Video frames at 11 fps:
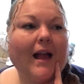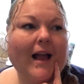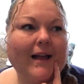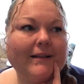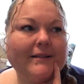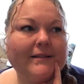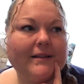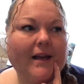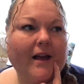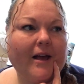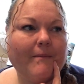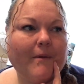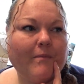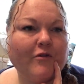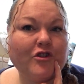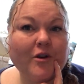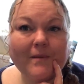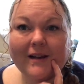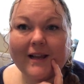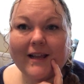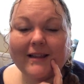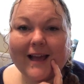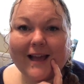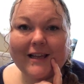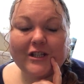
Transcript: and predominantly that